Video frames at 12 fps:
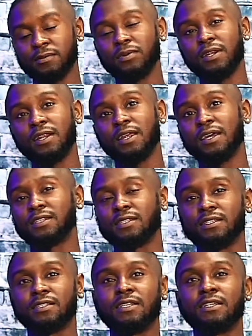Put it like
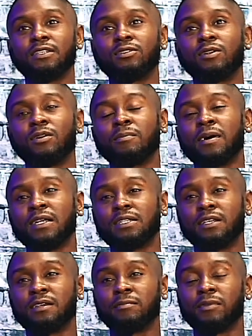this. And, you know, I'm out
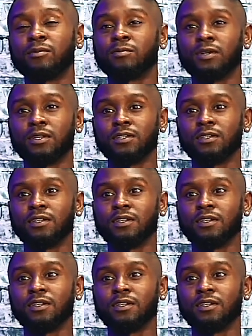there in Beaumont.